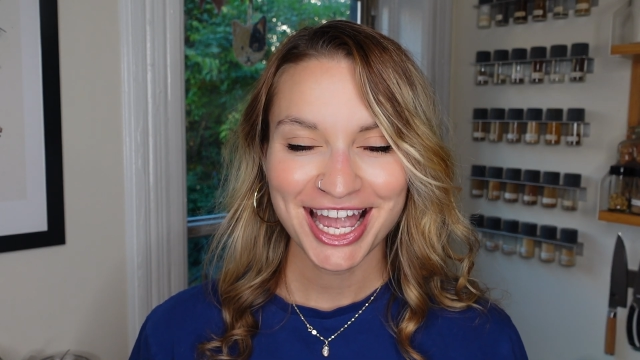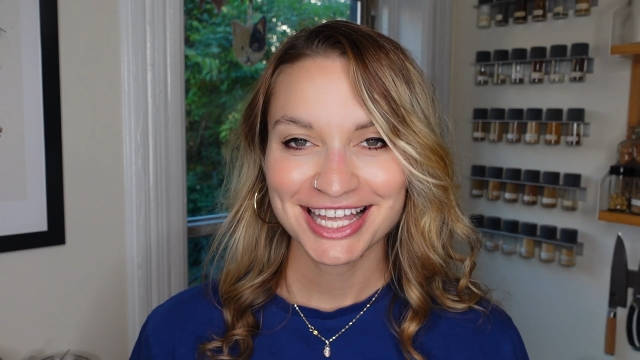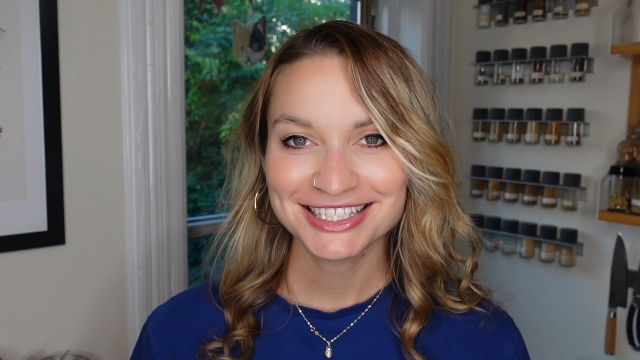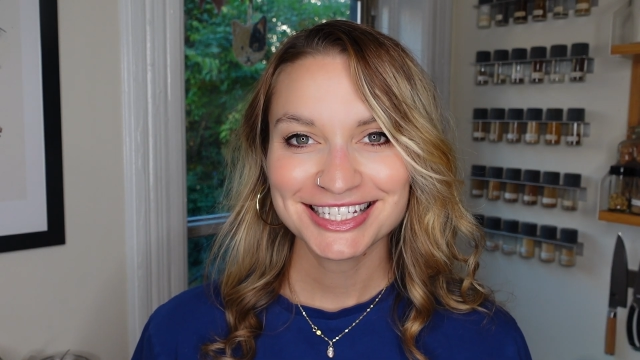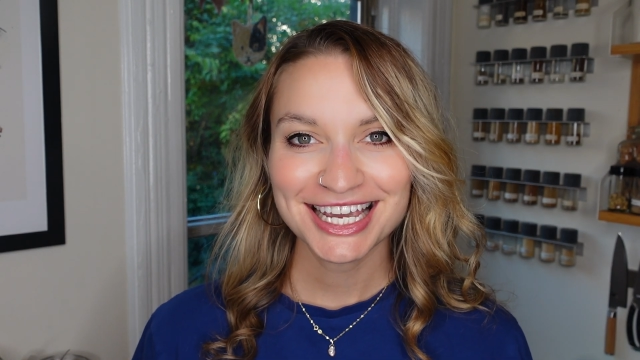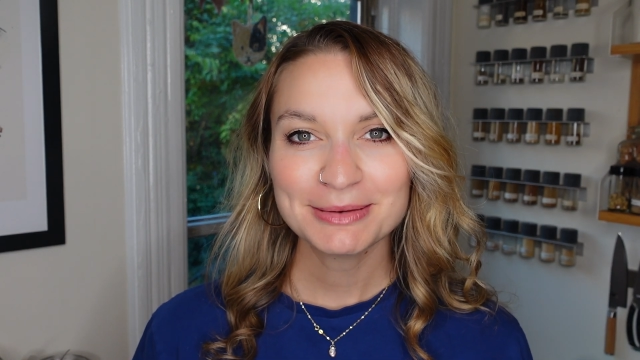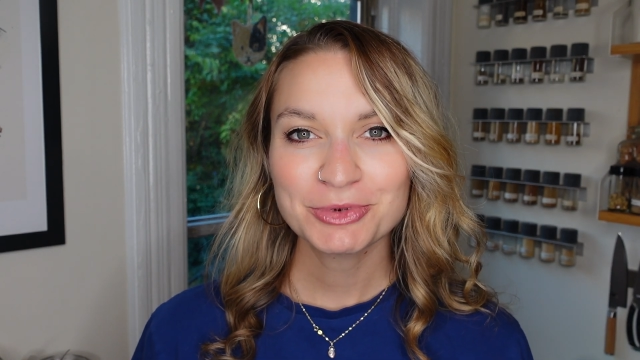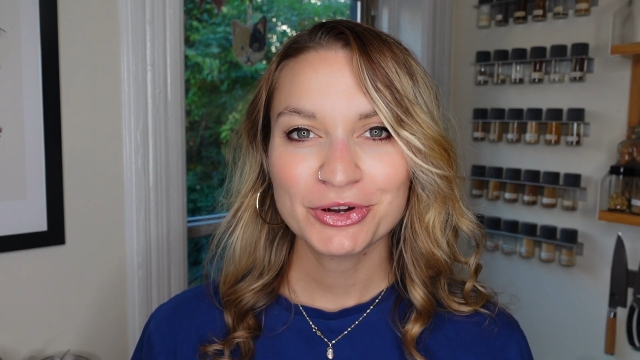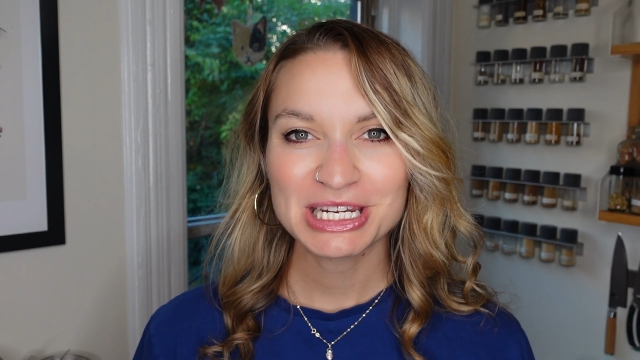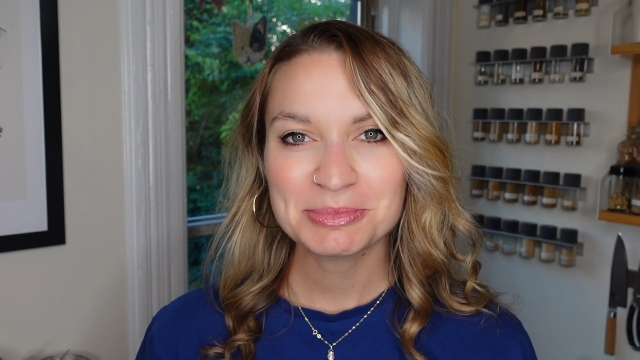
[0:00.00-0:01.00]
and today I'm
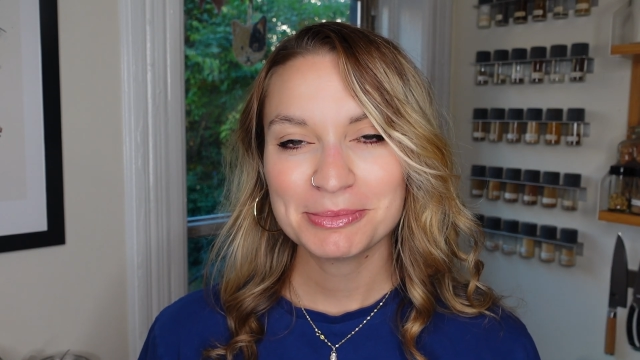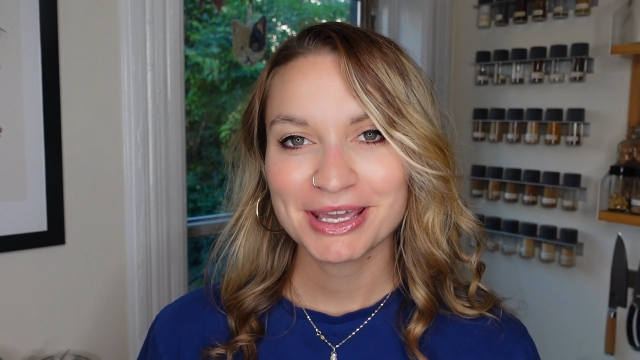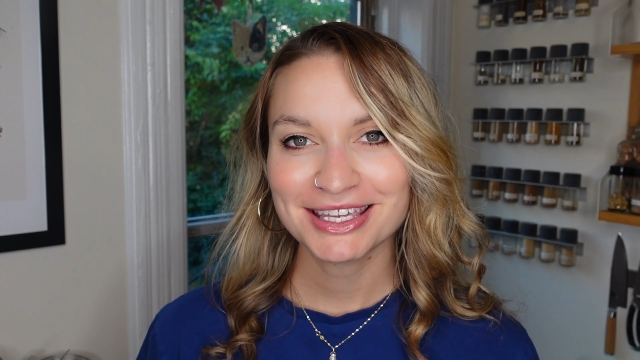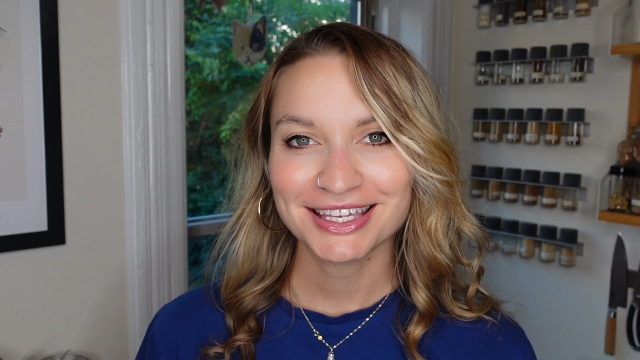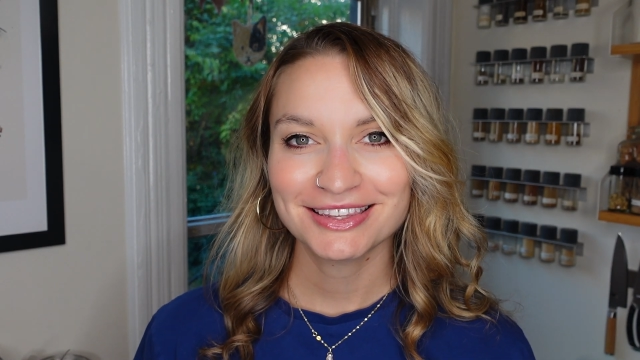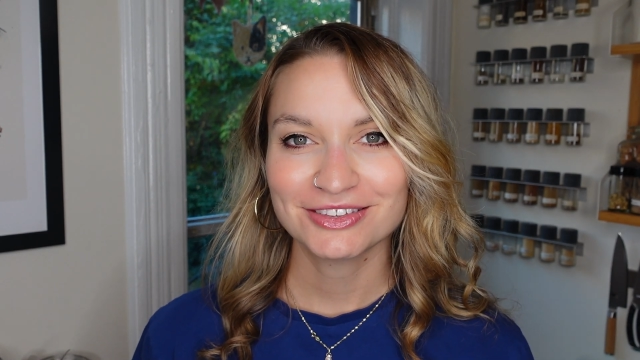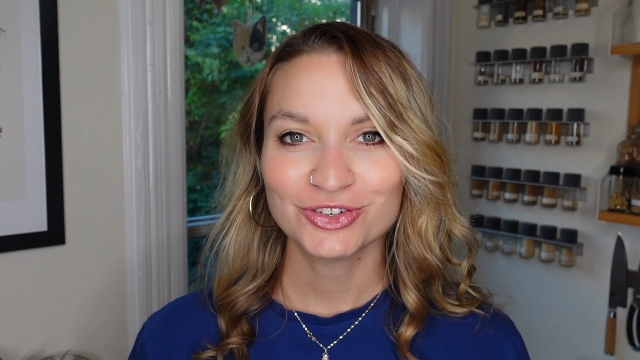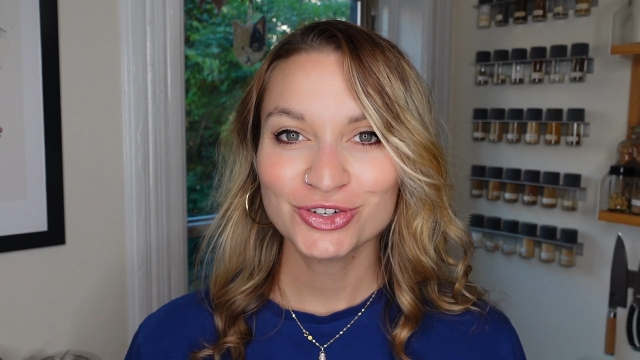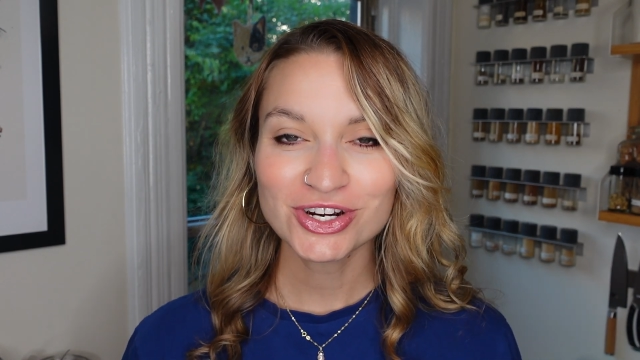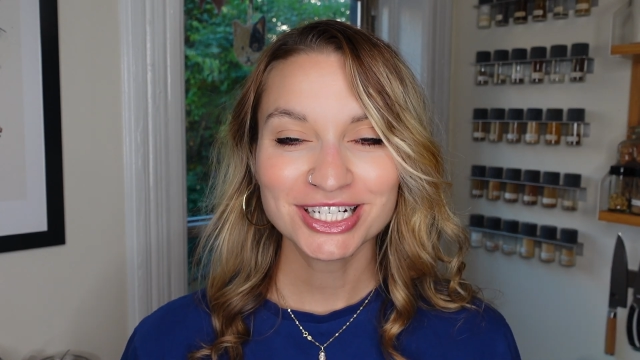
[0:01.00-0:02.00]
going to be making the
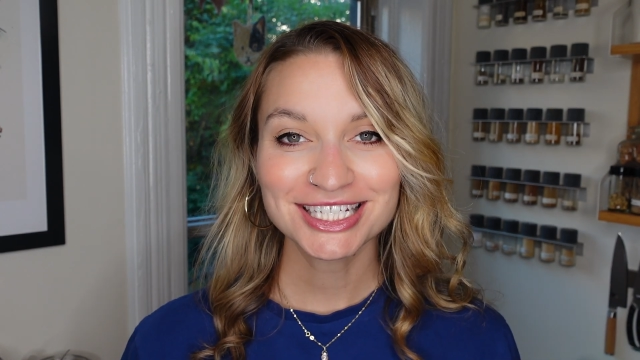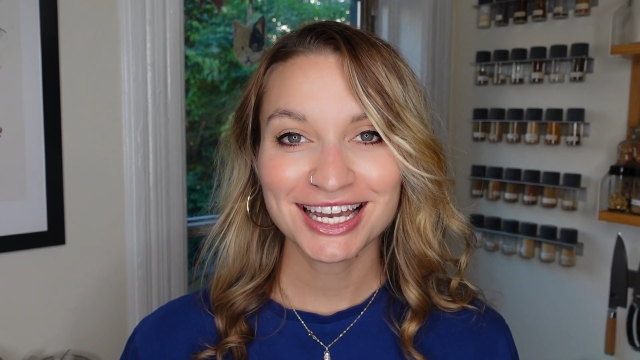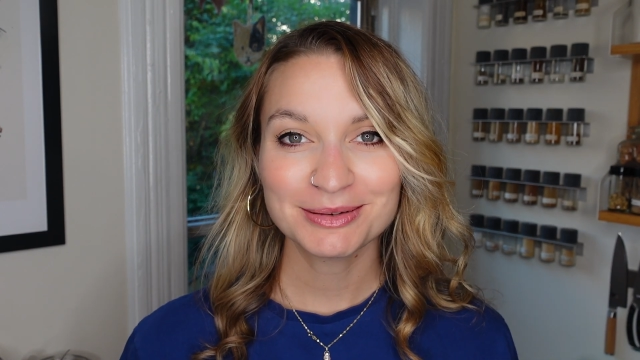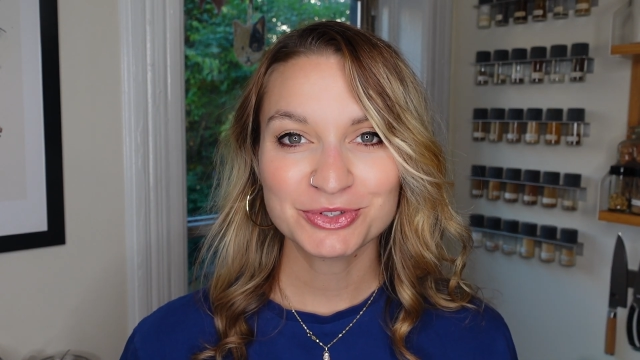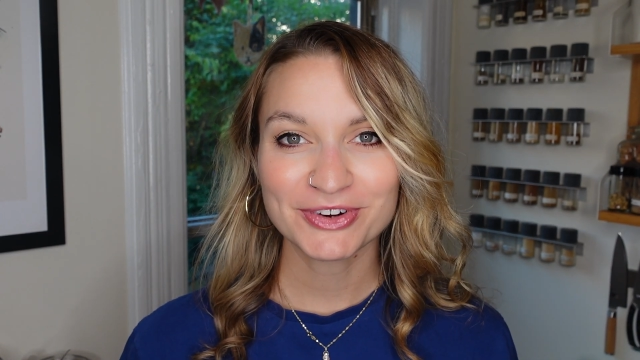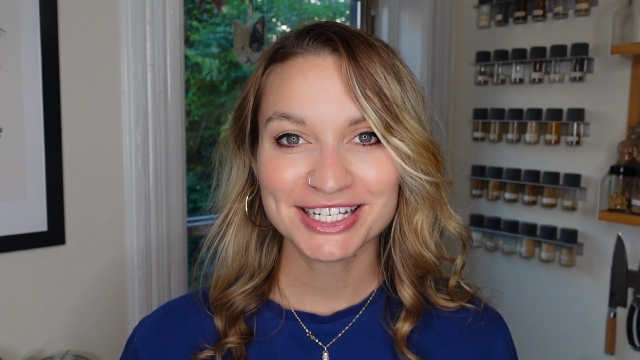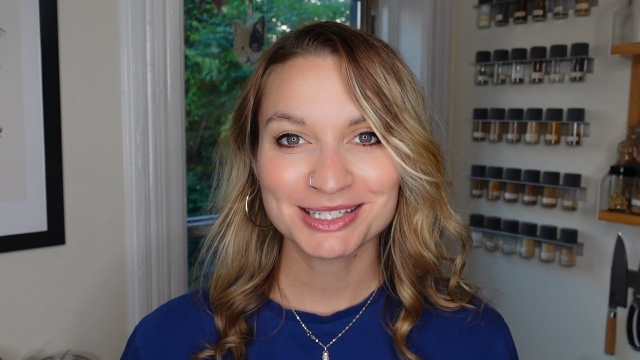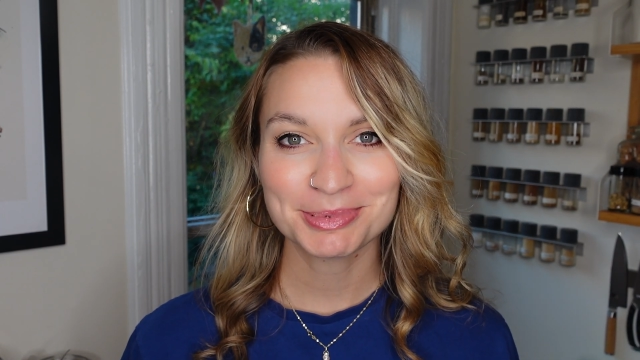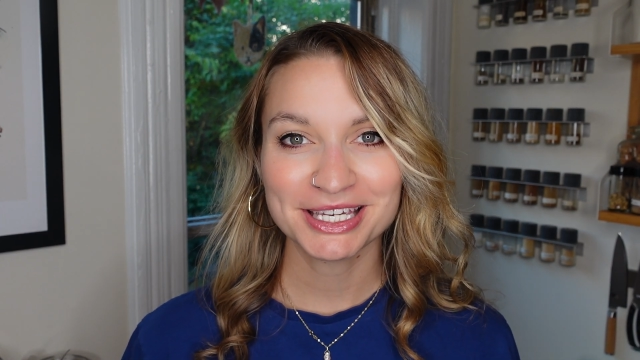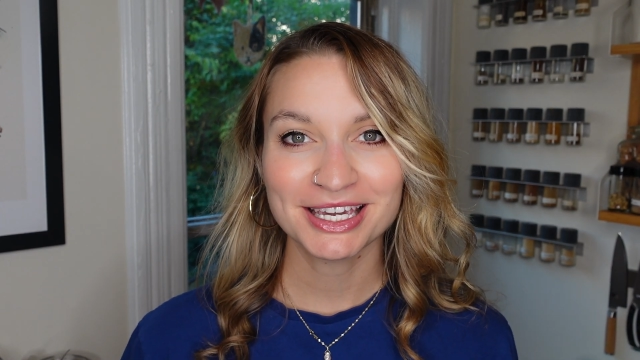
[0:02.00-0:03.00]
New York Times
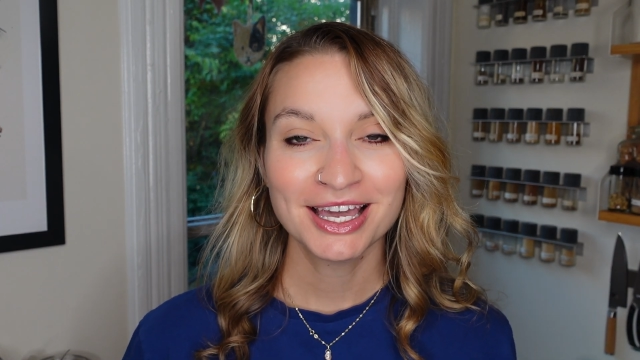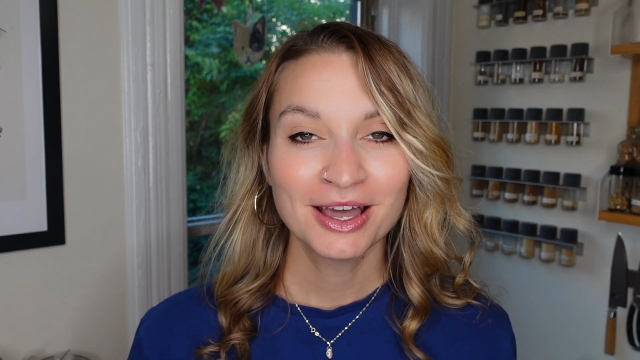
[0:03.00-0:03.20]
recipe